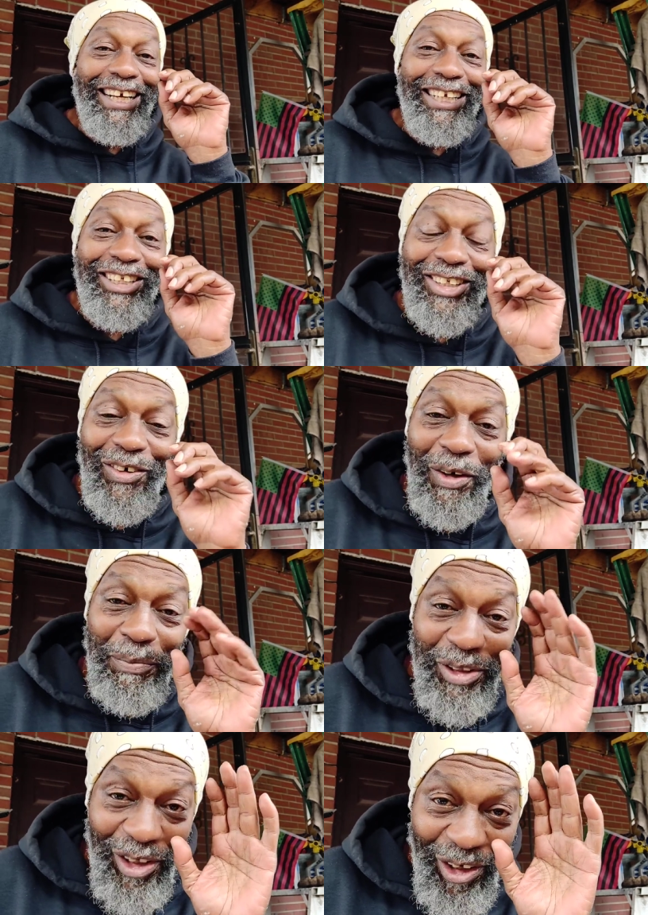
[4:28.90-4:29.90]
It's so
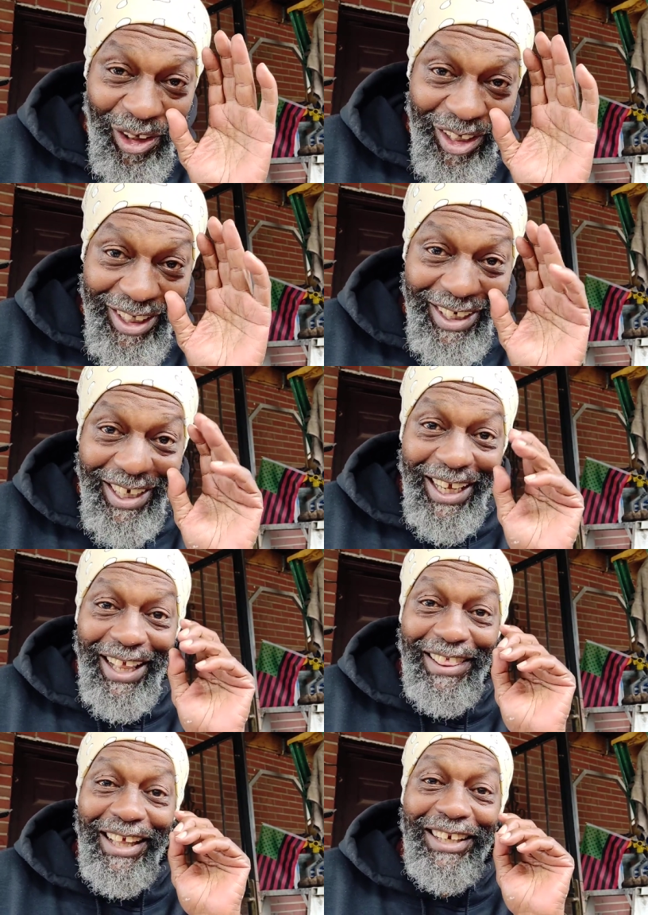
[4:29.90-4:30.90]
absurd
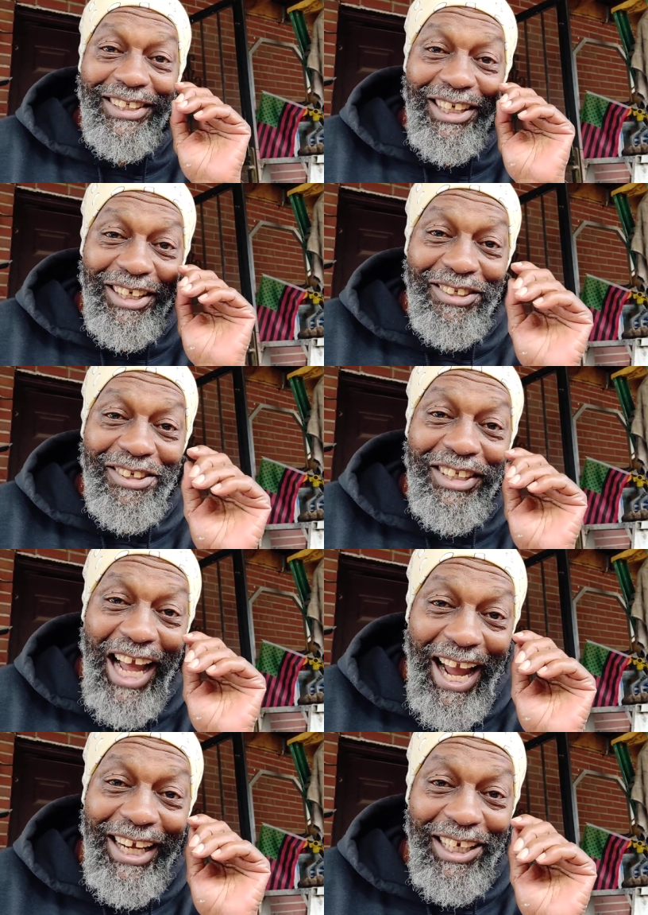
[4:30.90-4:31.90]
that it's
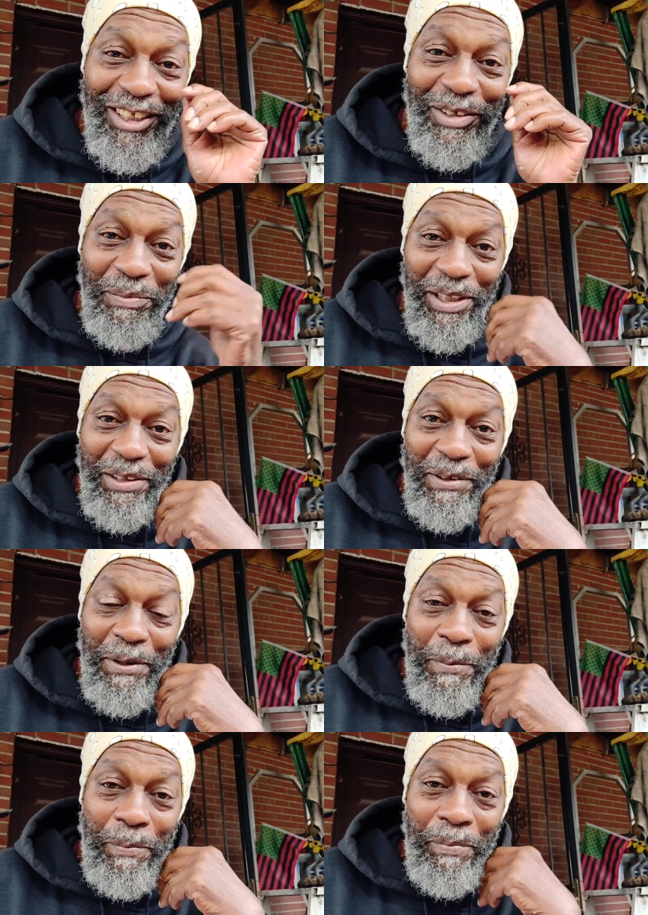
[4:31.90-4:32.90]
entertaining to me.
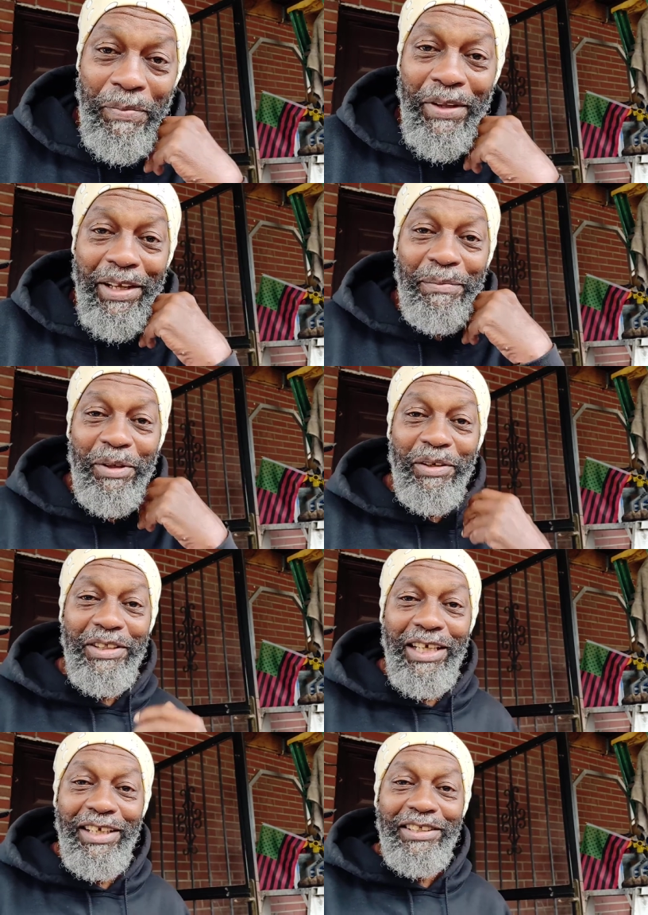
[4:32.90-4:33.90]

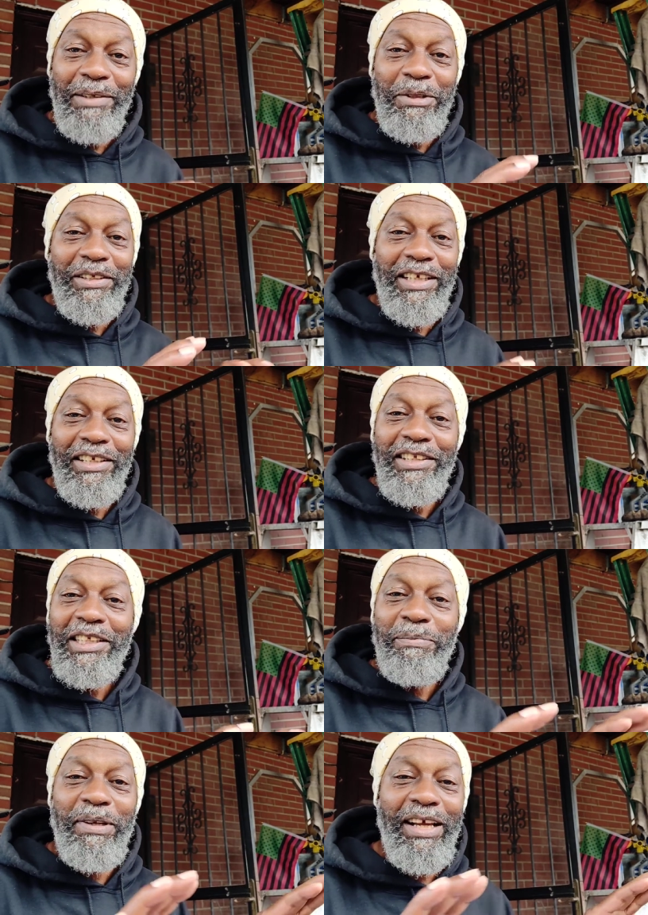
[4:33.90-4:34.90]
Because I let sometimes I let
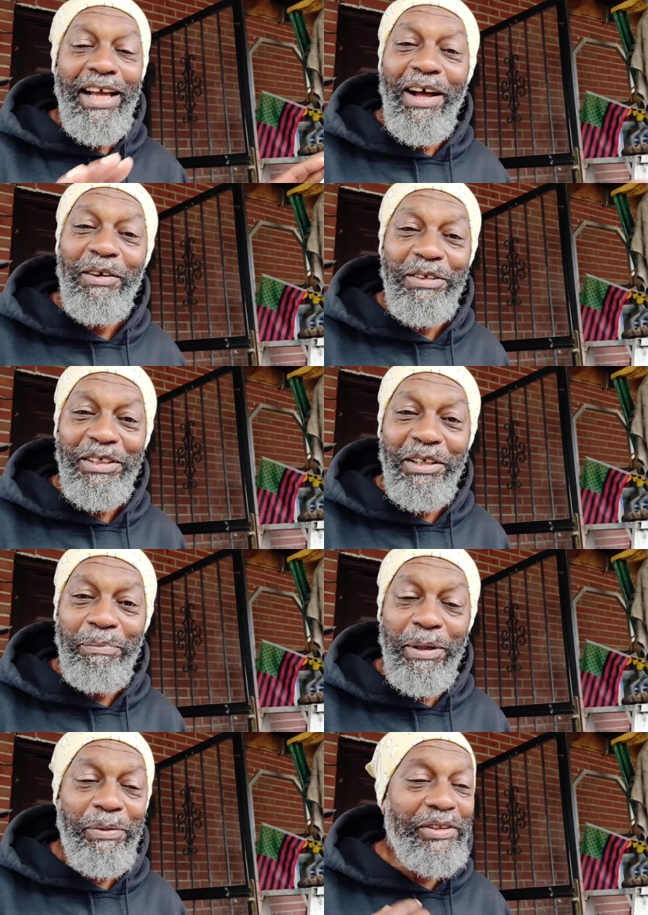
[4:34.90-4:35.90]
things play out. You know,
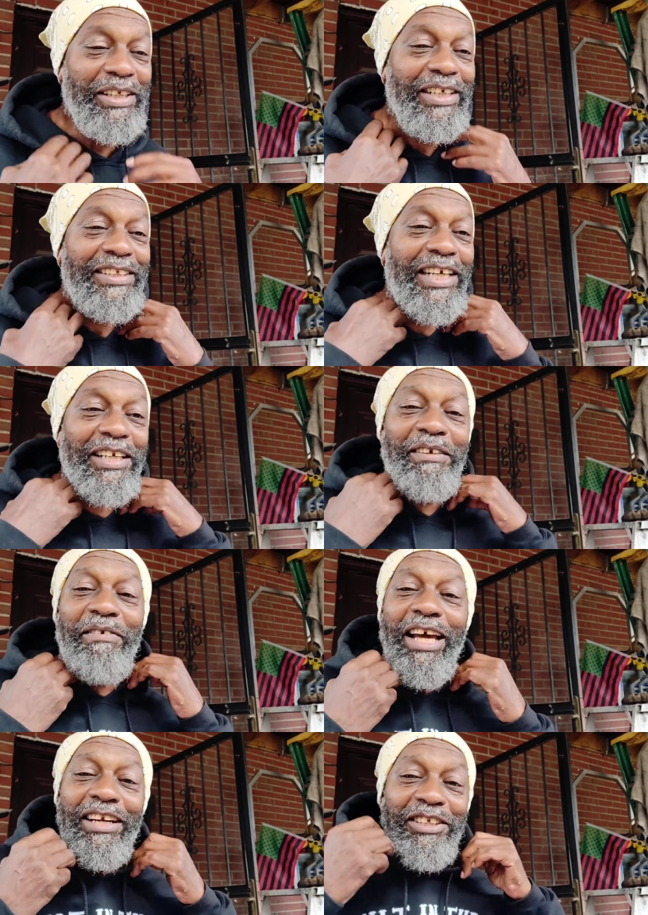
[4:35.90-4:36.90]
people think they're taking
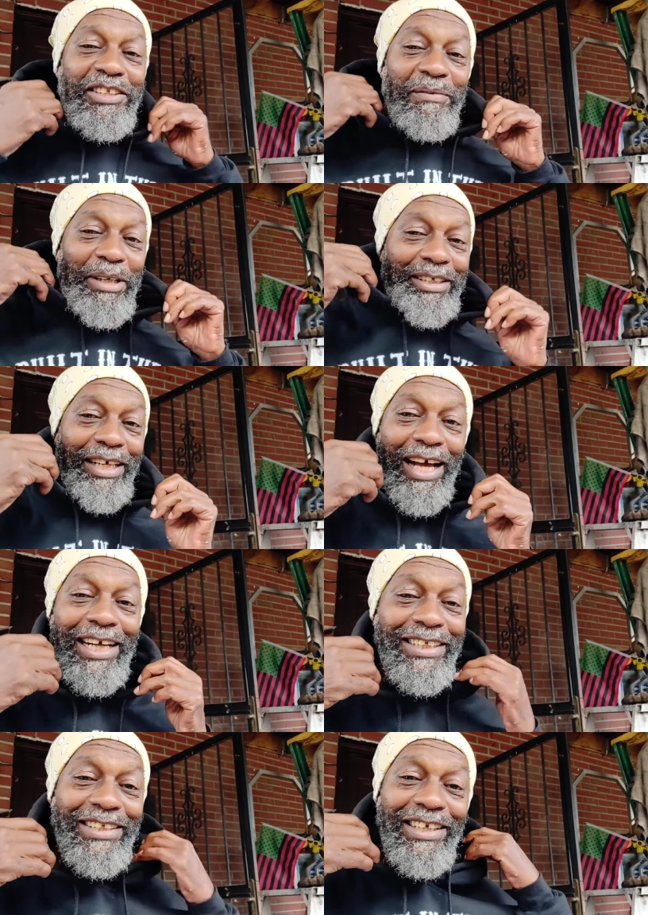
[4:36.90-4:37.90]
advantage or something like that.
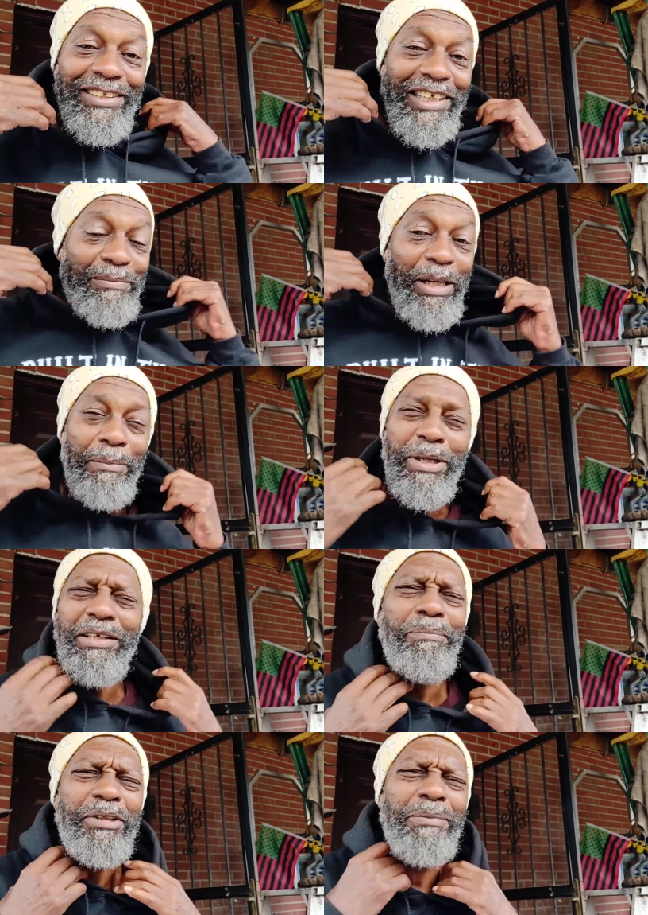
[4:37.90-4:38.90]
I just let things play. It
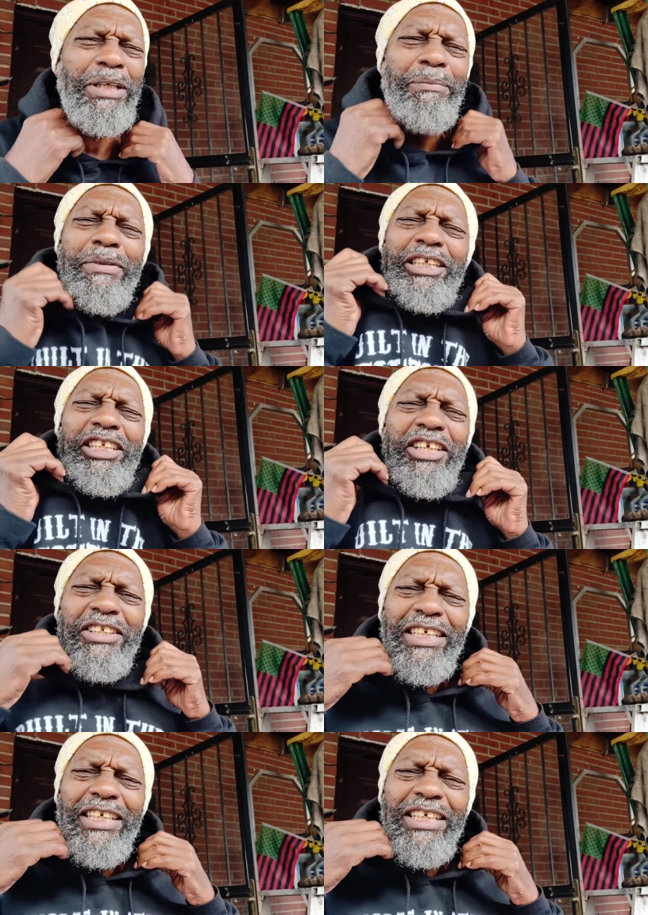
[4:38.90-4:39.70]
be sometimes be years.